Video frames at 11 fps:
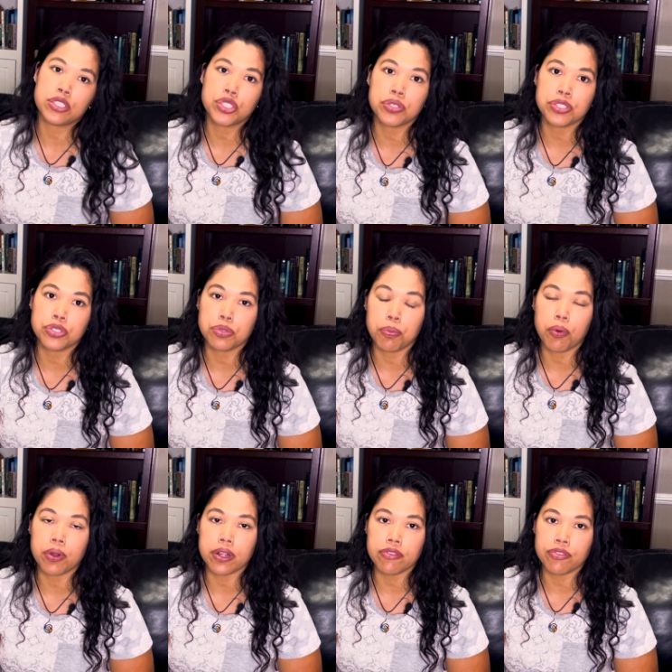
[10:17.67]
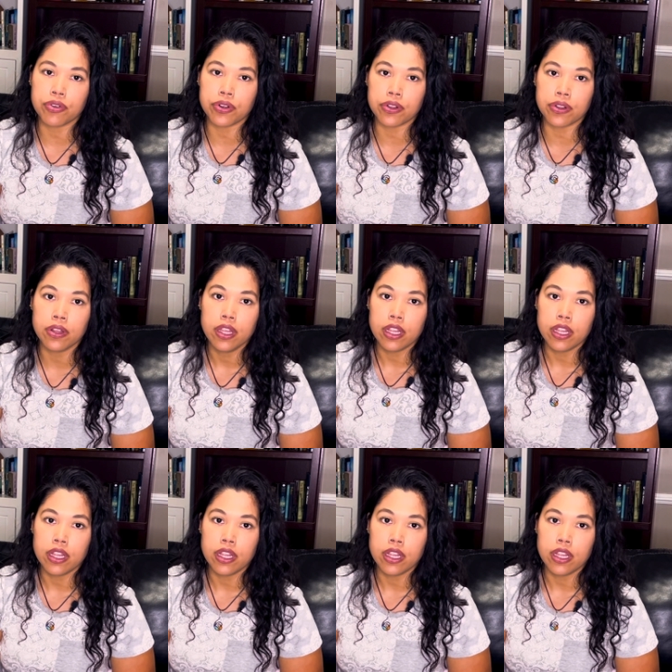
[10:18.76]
show your support for